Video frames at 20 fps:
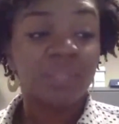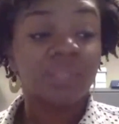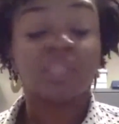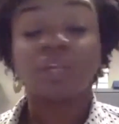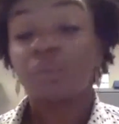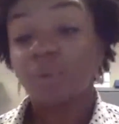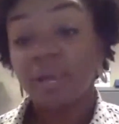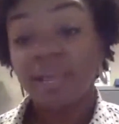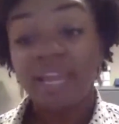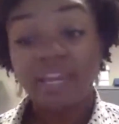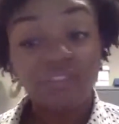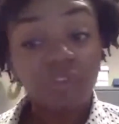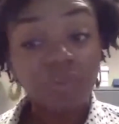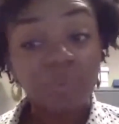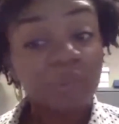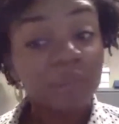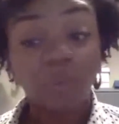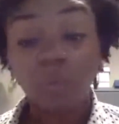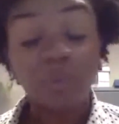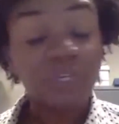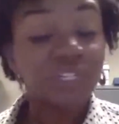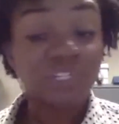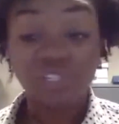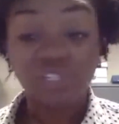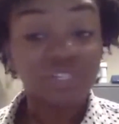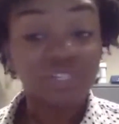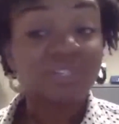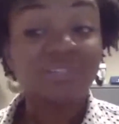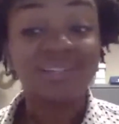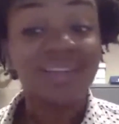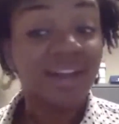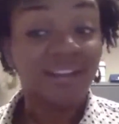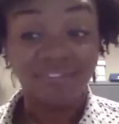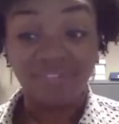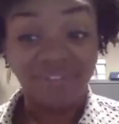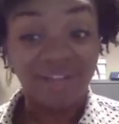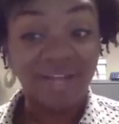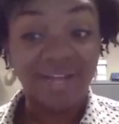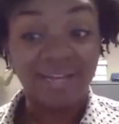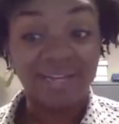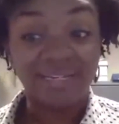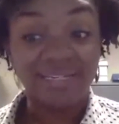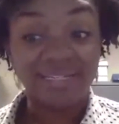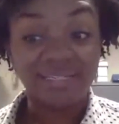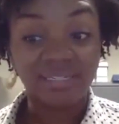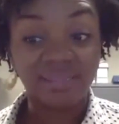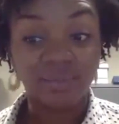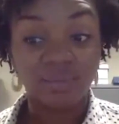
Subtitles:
there were a handful of people we just could not find.